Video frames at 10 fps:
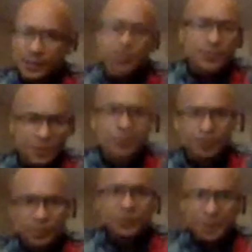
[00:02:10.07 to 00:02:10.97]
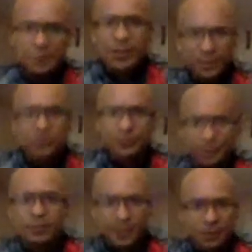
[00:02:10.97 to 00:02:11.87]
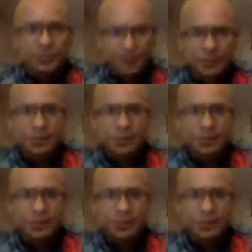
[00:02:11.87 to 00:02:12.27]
There's no ammonia smell in the building.